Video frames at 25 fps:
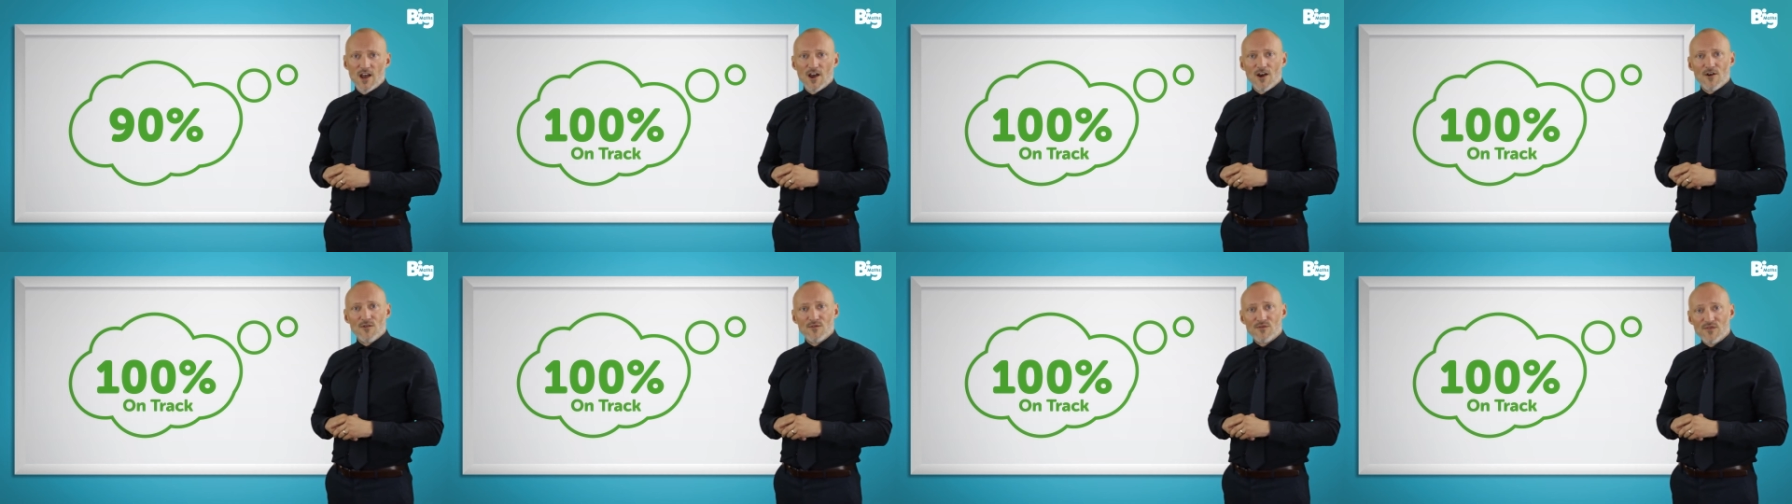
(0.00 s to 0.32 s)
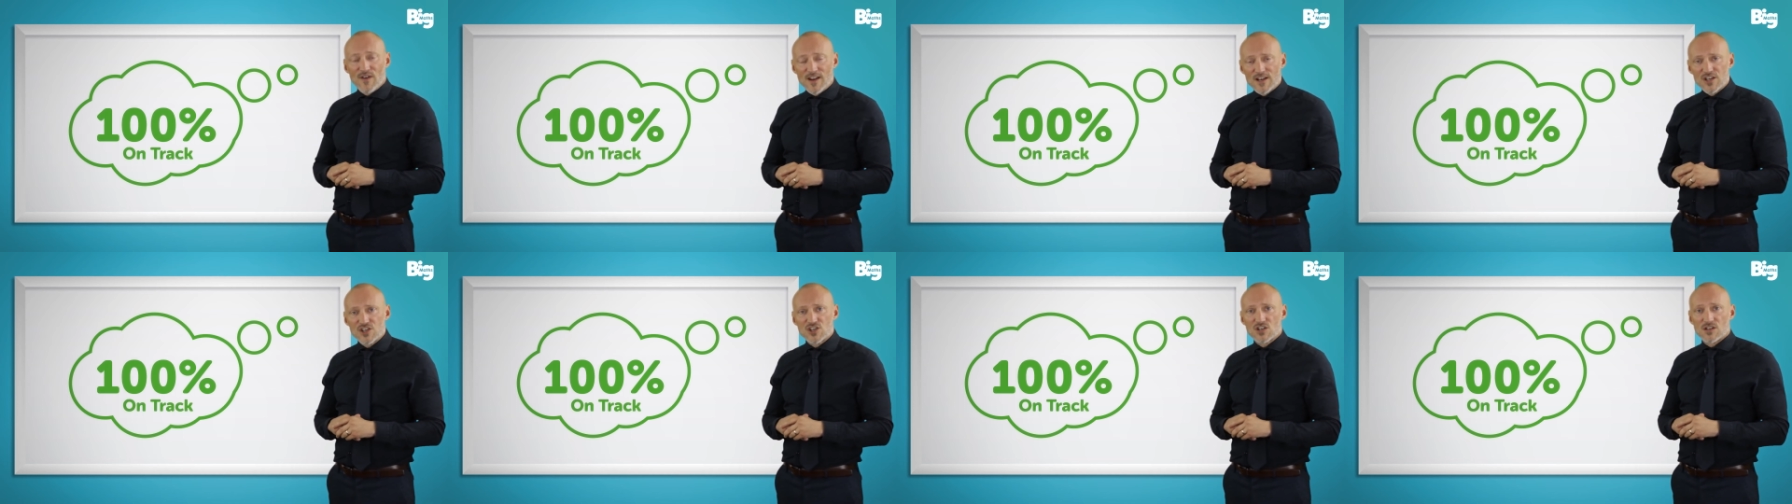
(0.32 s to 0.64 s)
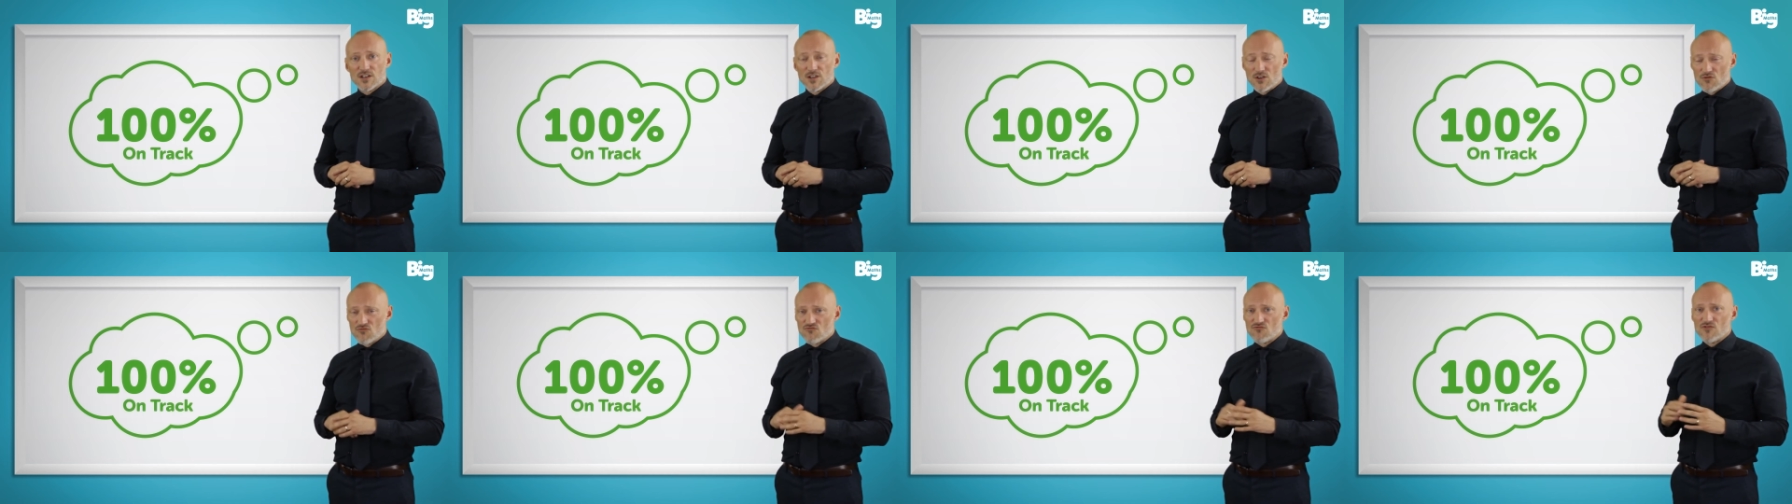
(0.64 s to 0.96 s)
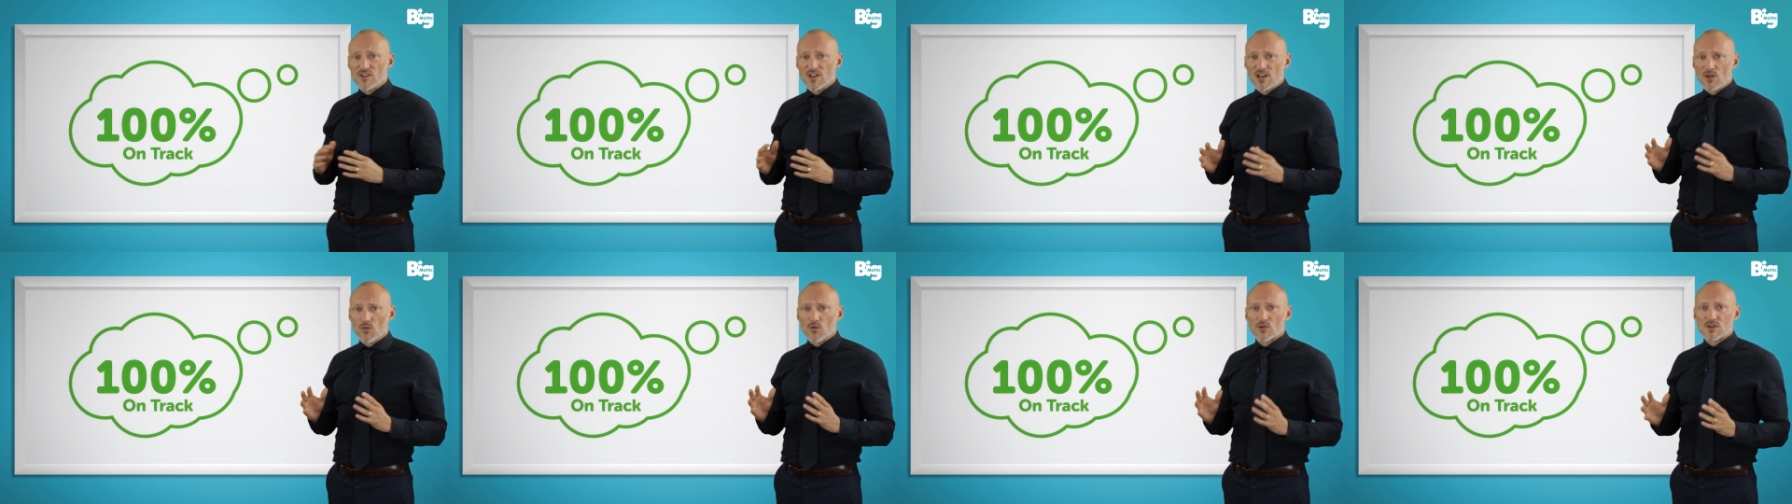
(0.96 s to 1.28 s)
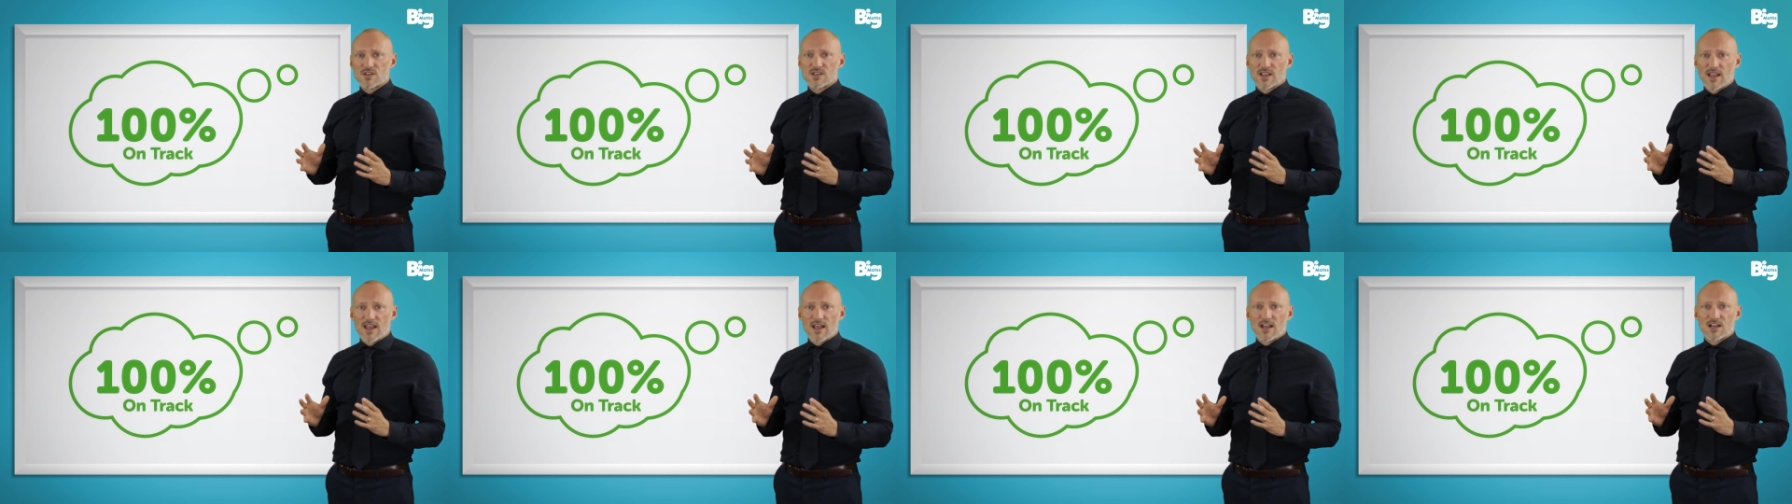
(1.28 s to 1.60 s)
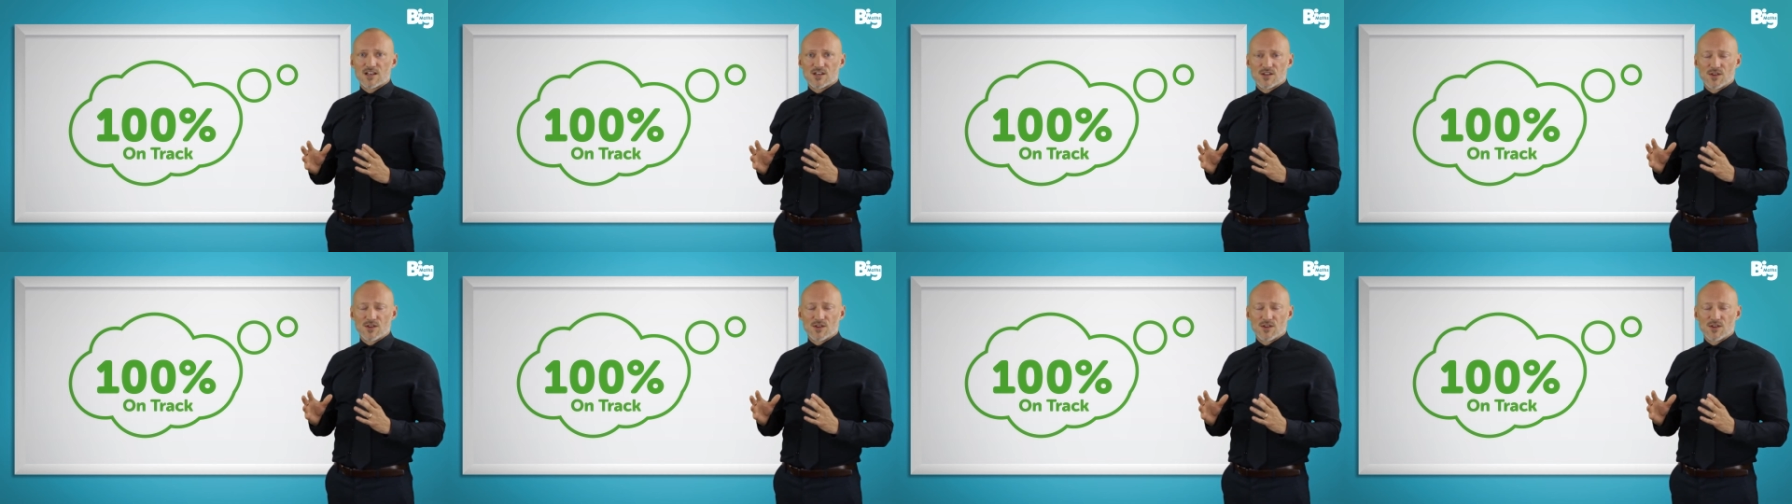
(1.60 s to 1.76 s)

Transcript: Eventually, you really want to get